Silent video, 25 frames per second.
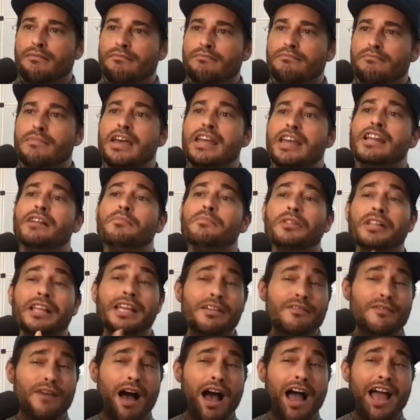
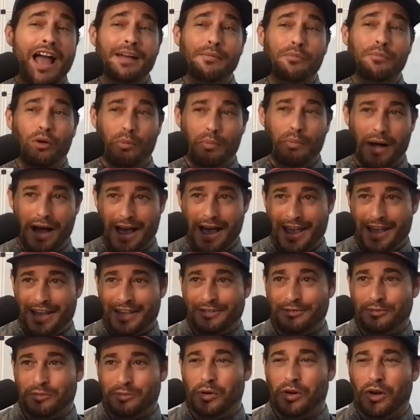minimally viable
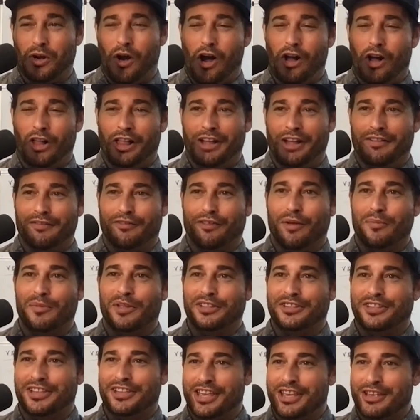buy-in, we'll call it, from
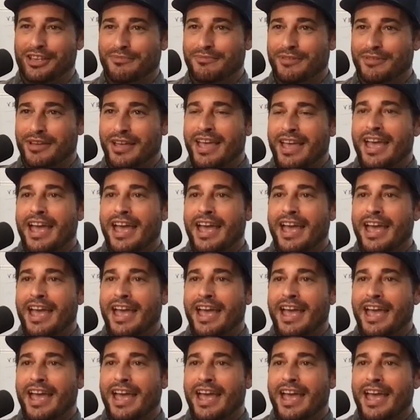the team,